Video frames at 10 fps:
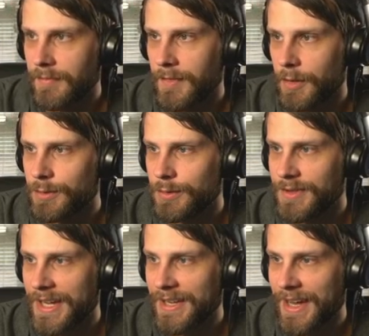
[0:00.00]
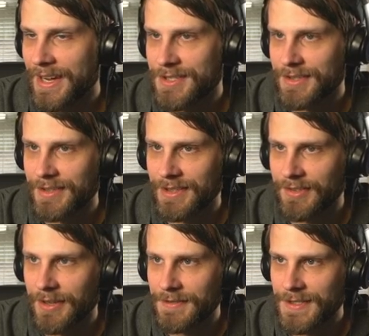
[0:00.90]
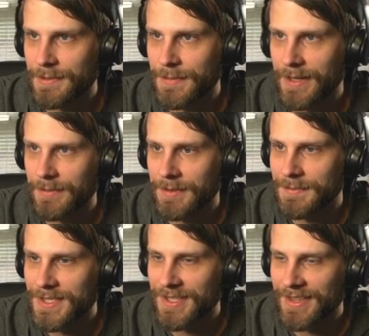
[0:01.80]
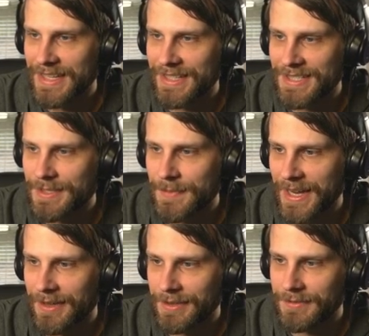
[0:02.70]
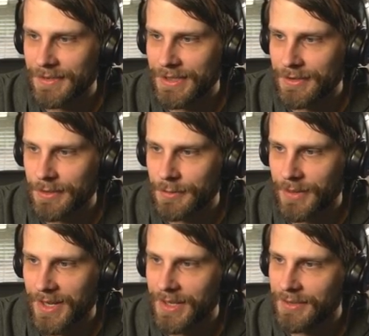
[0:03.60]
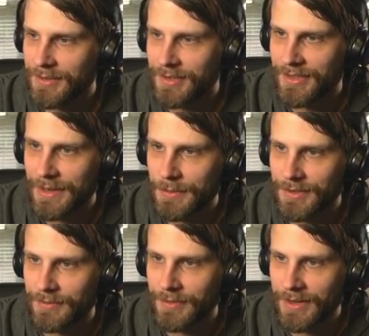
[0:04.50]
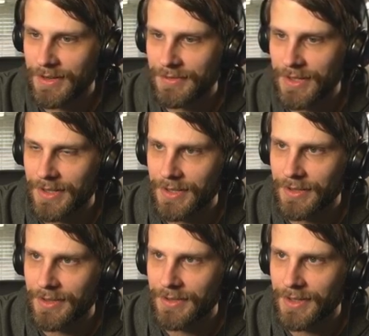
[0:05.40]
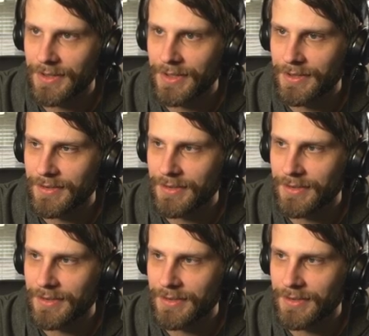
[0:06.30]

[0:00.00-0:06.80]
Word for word: Ooh, that actually solves their problem. So that gets them out of lethal range. That was very, very good on their end.